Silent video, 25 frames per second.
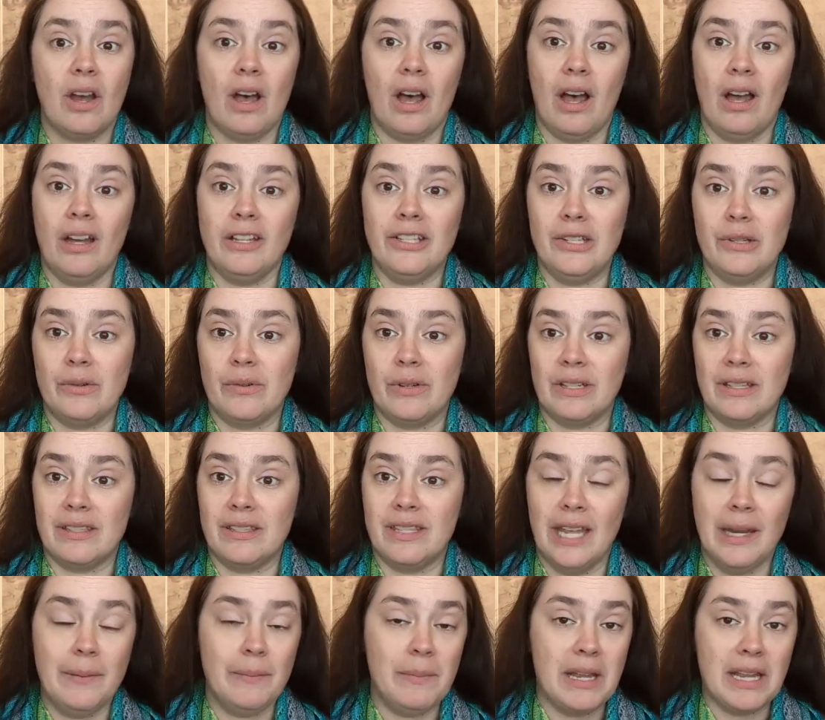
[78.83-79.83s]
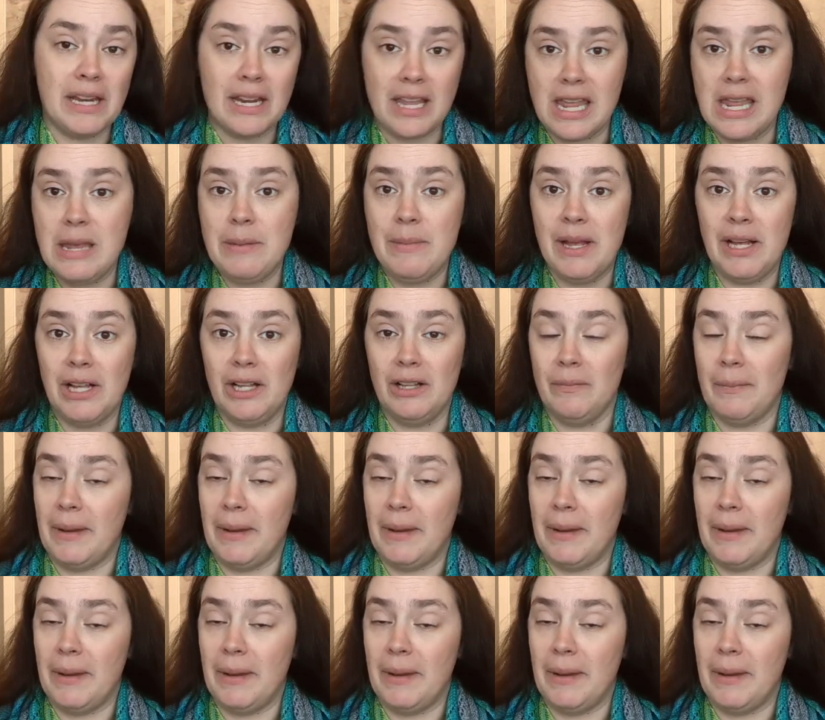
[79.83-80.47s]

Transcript: You can send me an email.